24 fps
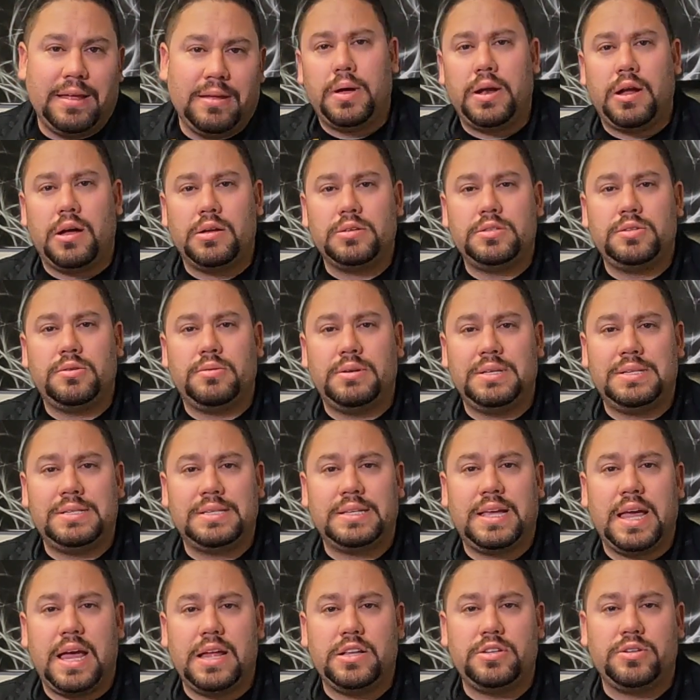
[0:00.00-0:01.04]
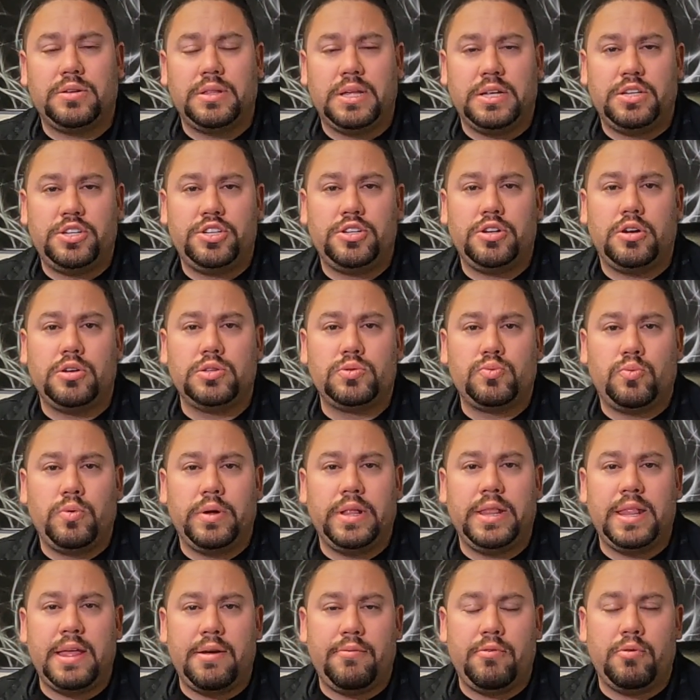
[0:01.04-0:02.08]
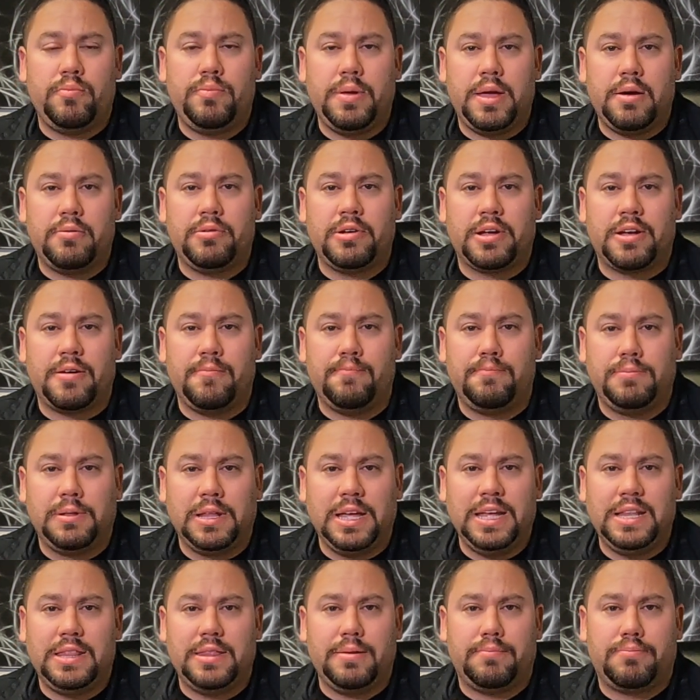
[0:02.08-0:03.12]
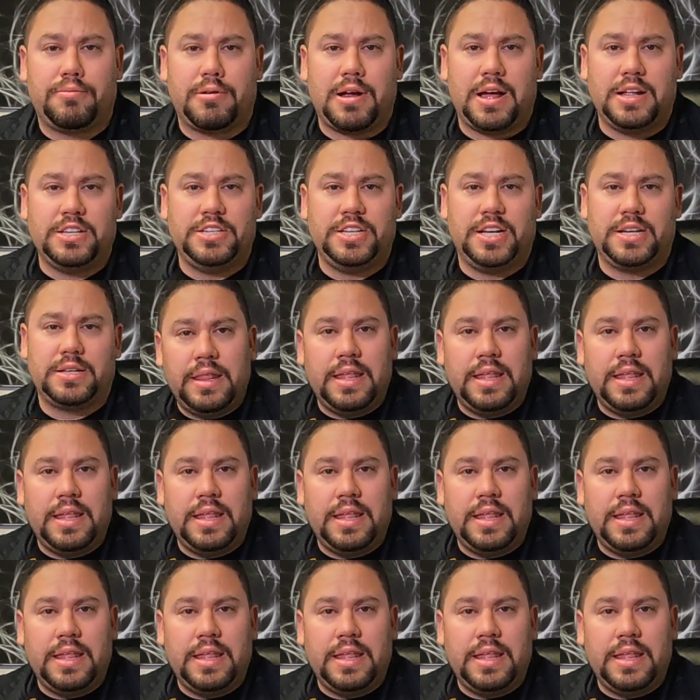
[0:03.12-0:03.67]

but also a schedule that shows when they will be able to complete the project.